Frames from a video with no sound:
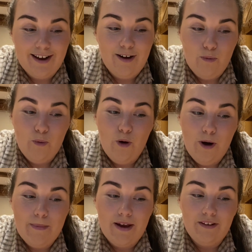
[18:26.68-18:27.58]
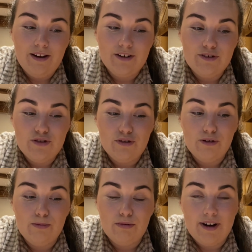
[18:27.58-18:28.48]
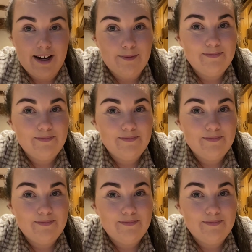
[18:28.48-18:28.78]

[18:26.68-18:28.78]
A watermelon and strawberry.